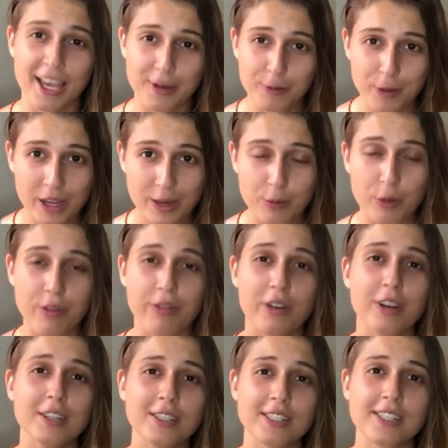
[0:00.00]
and we can
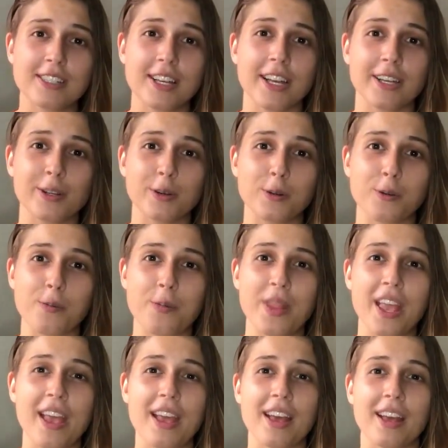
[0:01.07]
reverse the cycle,
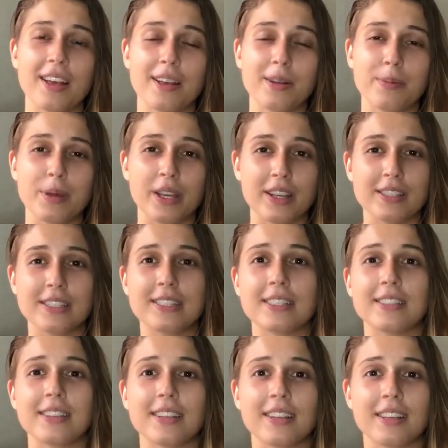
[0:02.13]

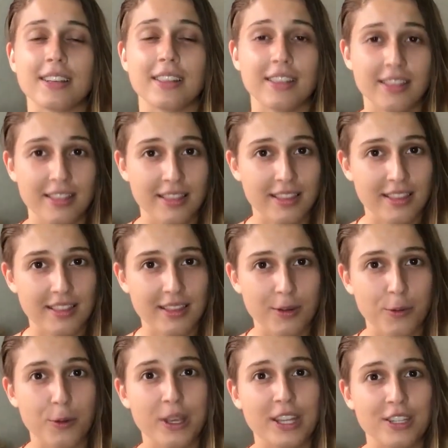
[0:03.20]
because
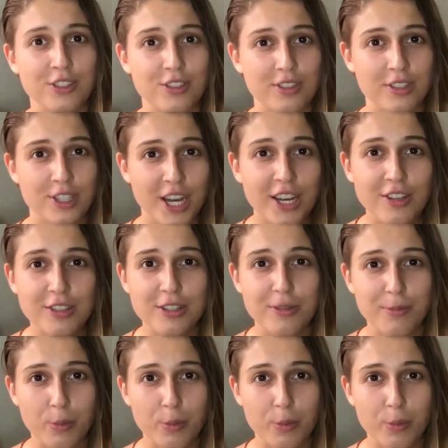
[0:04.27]
we can change the